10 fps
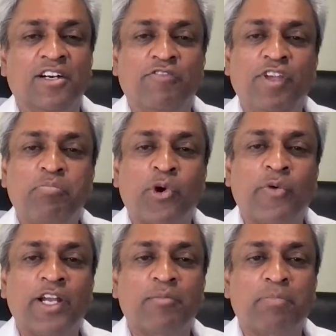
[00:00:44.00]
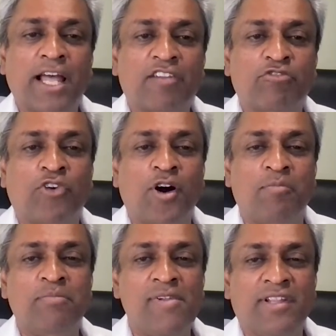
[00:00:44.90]
We provide a
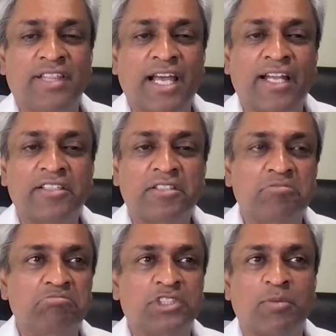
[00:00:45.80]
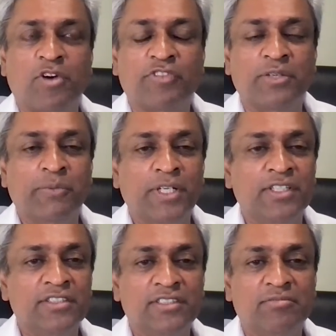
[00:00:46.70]
platform that some of the
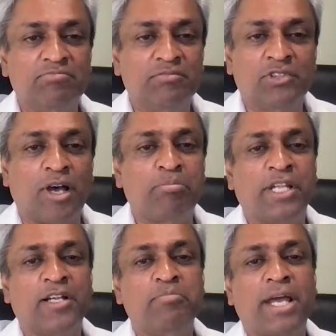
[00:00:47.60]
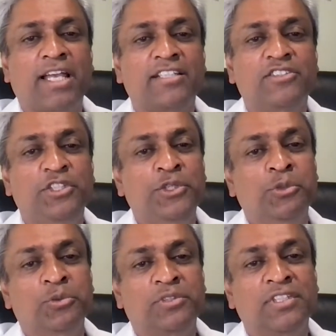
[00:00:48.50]
world's top tier banks
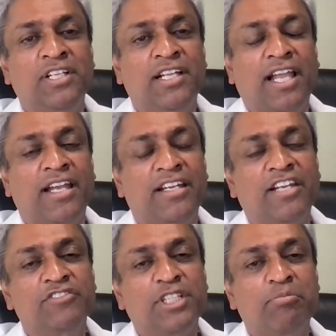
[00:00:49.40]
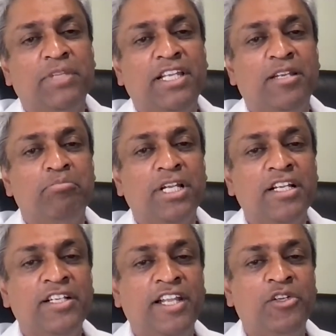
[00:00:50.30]
use and gives them the
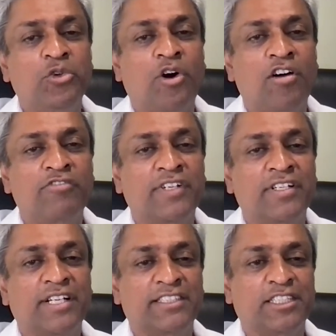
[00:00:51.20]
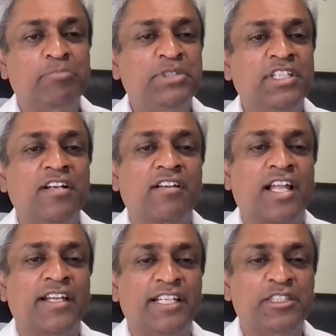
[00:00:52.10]
ability to offer exceptional
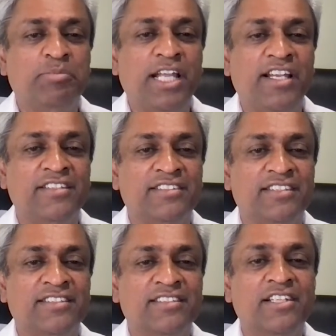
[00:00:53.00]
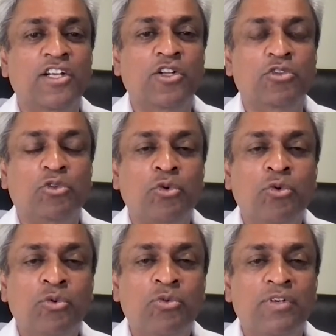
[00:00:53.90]
client experiences
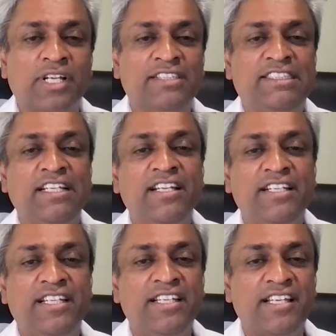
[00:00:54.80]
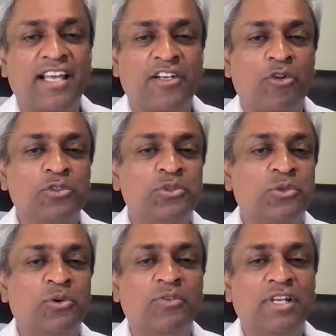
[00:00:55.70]
through agility and
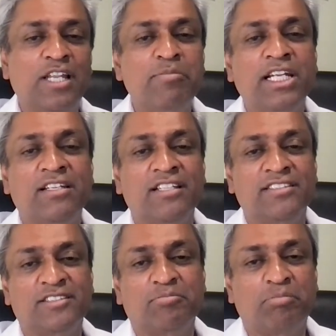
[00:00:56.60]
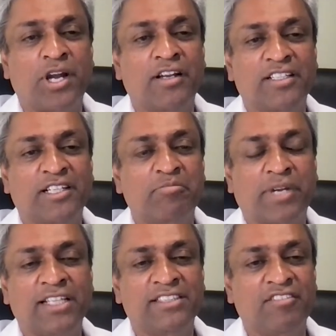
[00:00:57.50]
also limitless product and
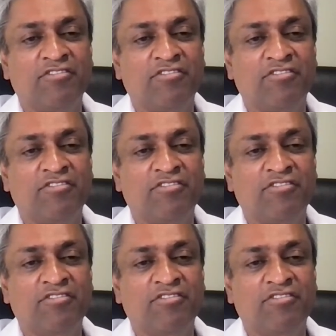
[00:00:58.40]
pricing